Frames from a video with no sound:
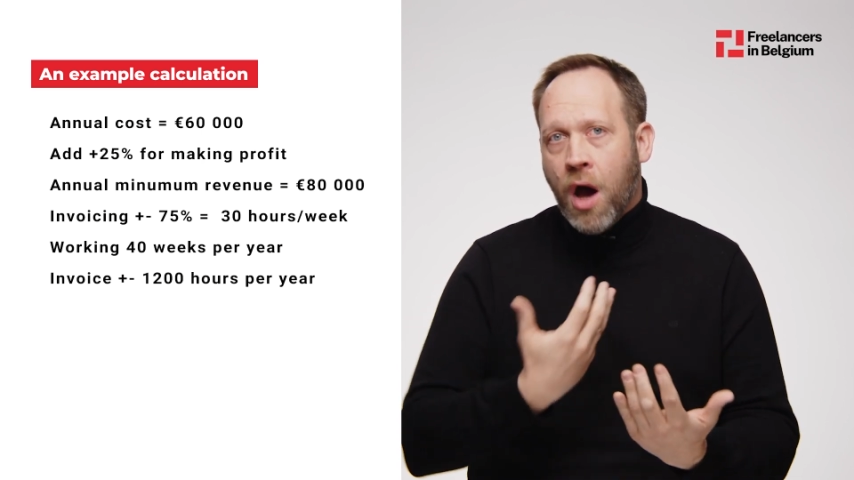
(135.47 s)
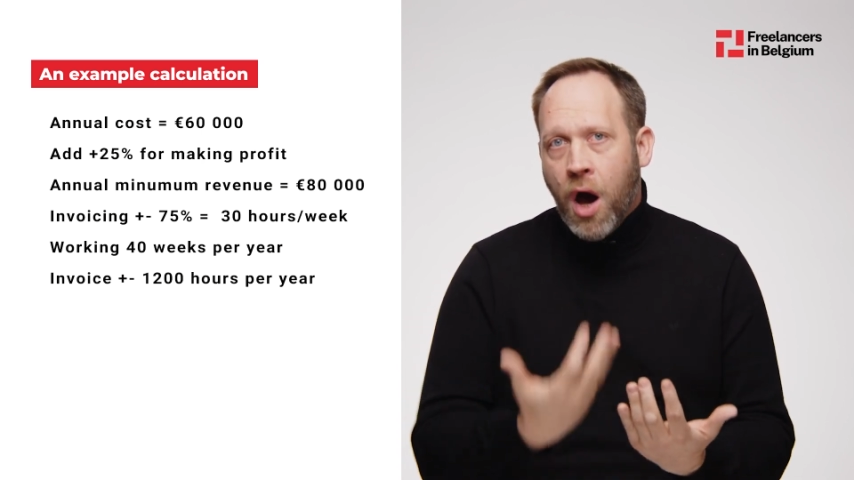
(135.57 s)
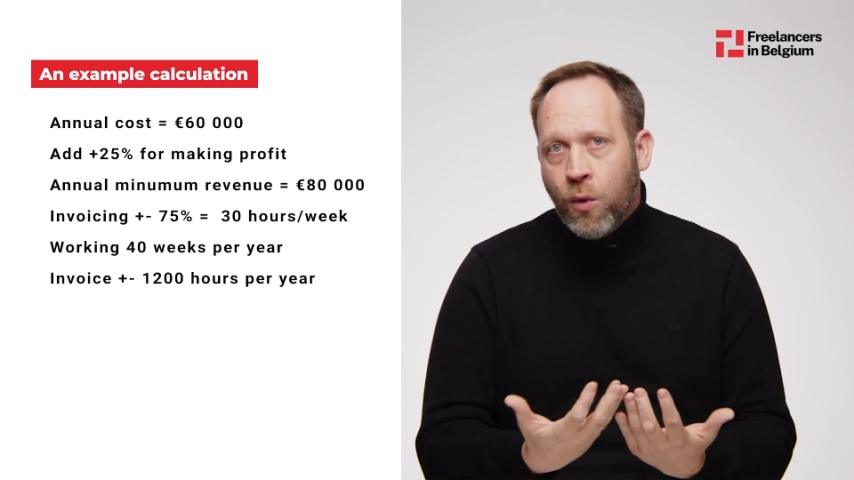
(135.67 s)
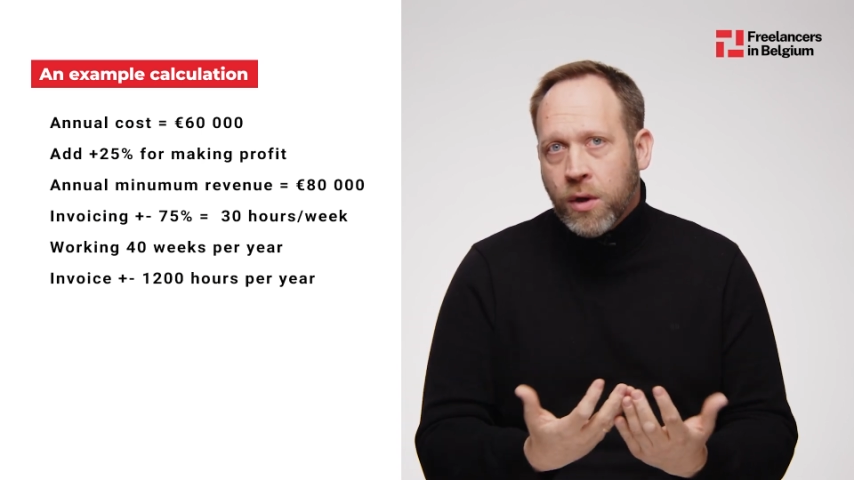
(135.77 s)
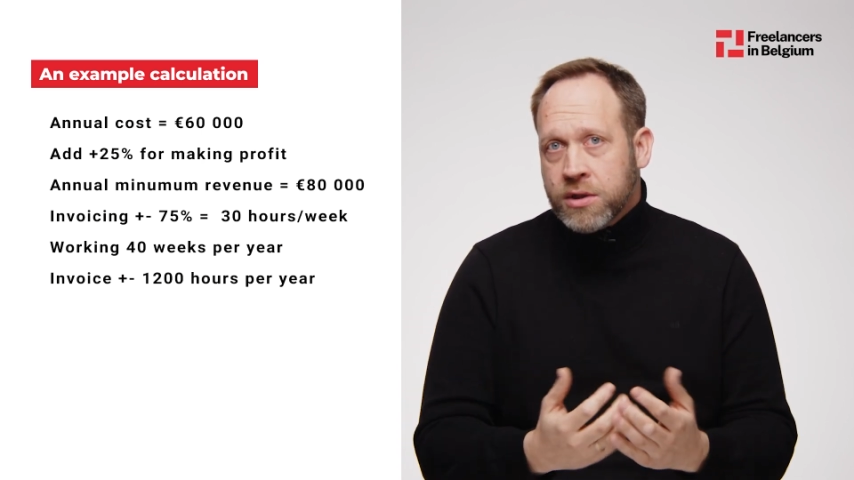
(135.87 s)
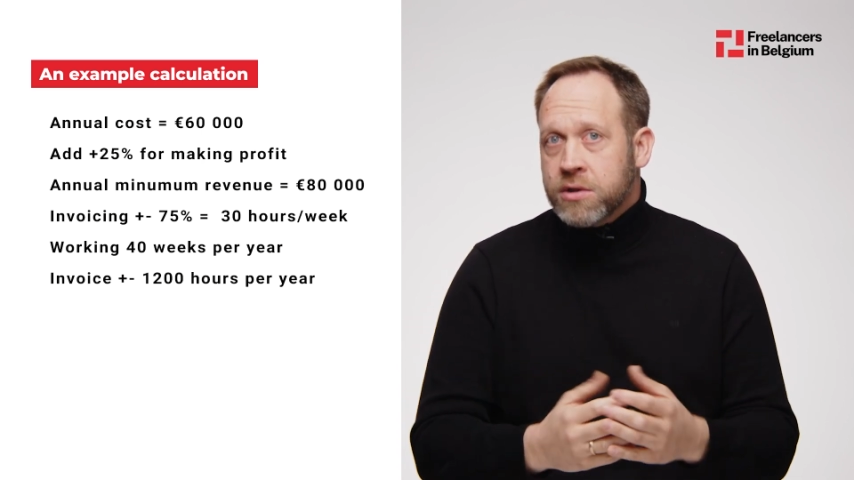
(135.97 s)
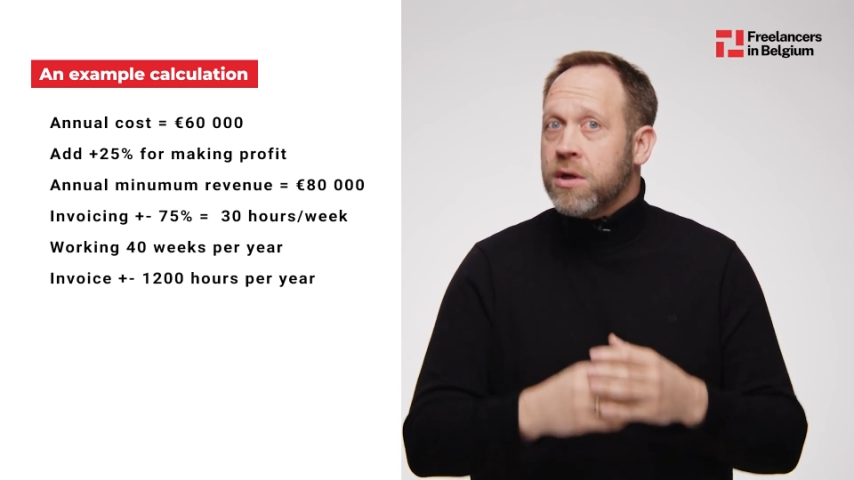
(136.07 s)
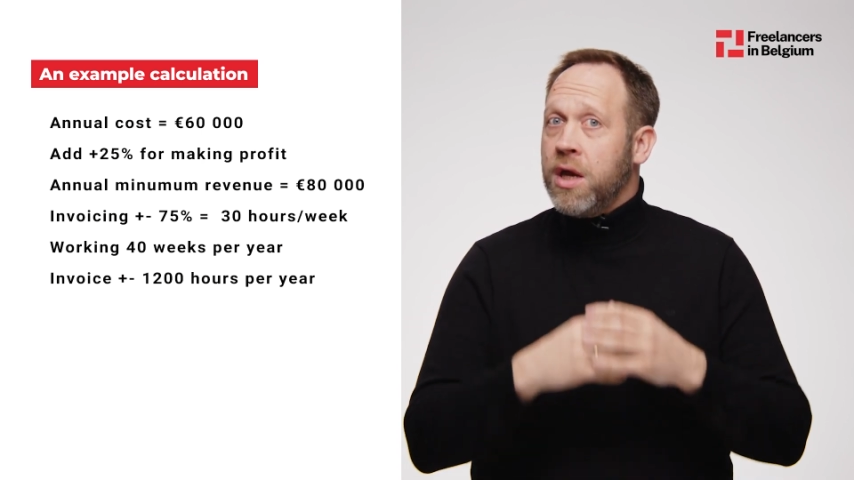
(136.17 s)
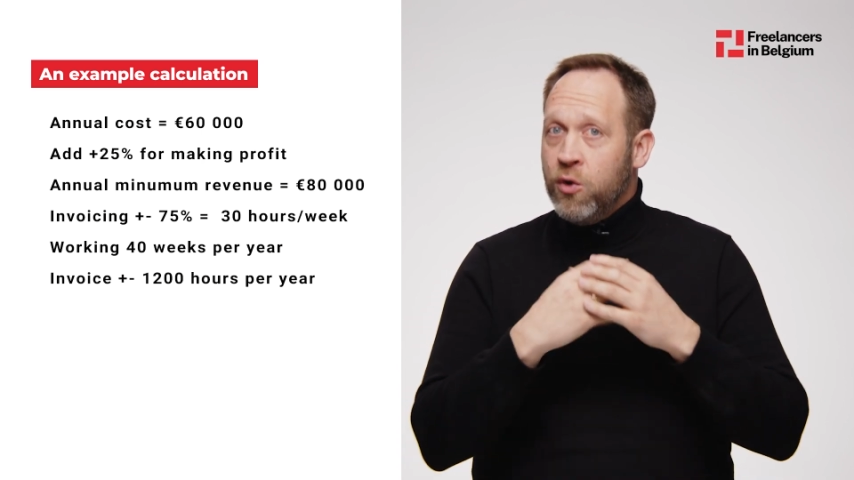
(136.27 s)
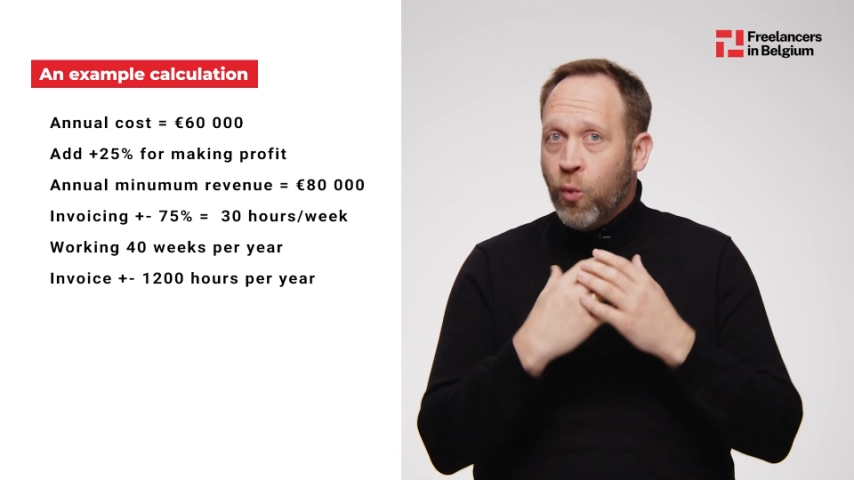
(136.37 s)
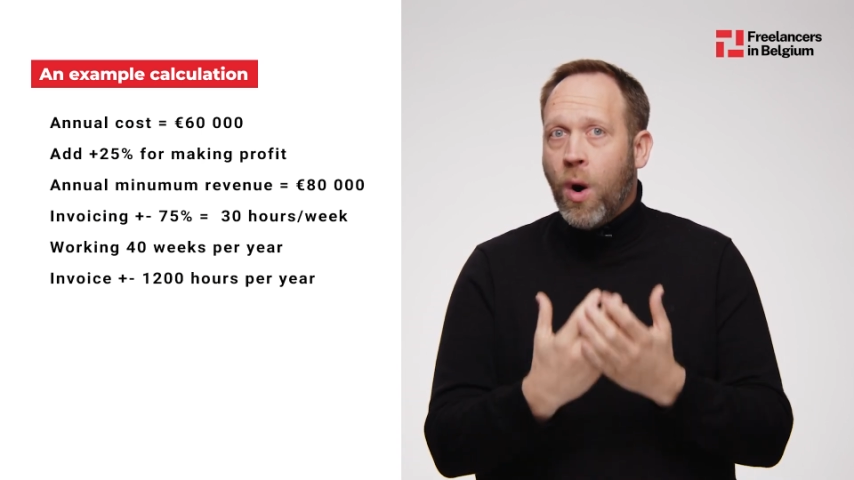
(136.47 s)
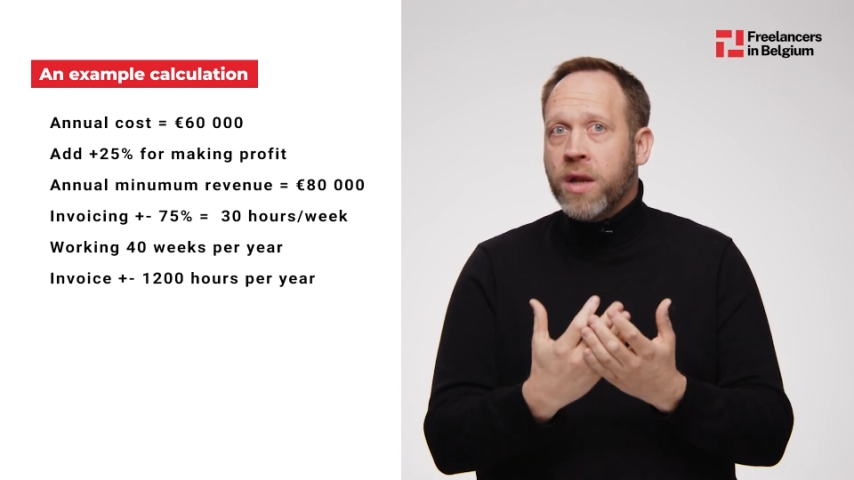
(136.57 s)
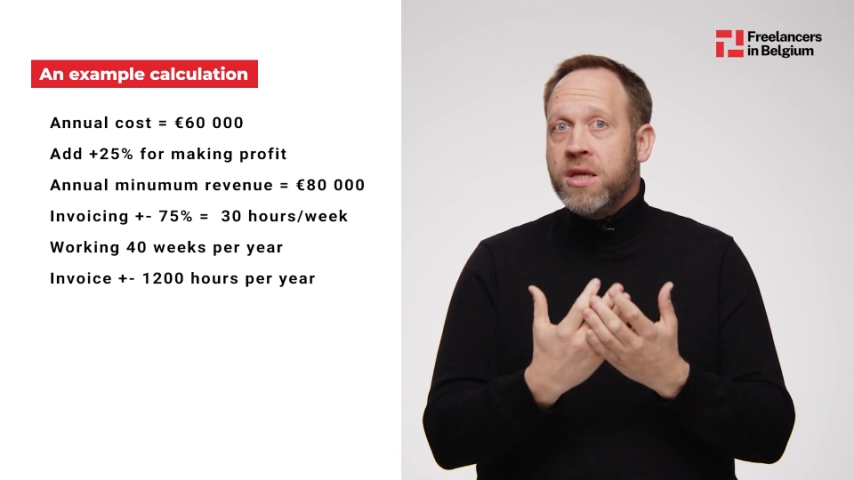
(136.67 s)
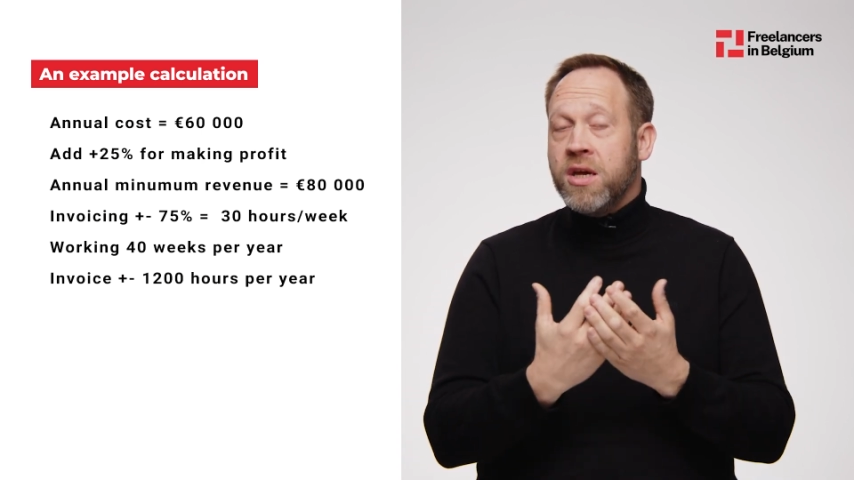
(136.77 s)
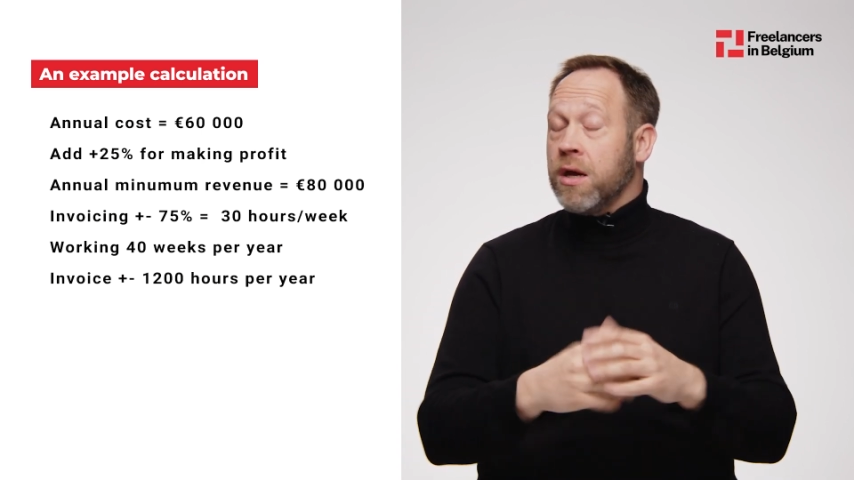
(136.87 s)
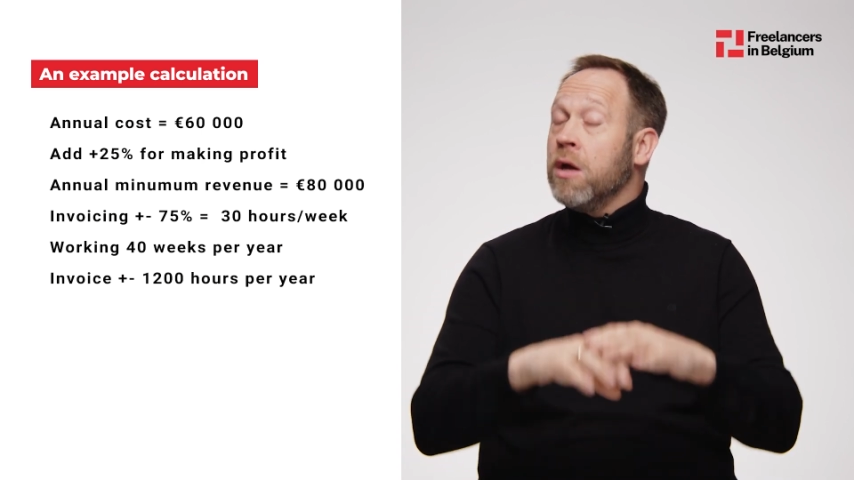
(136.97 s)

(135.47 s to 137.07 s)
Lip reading: hours in 1 year.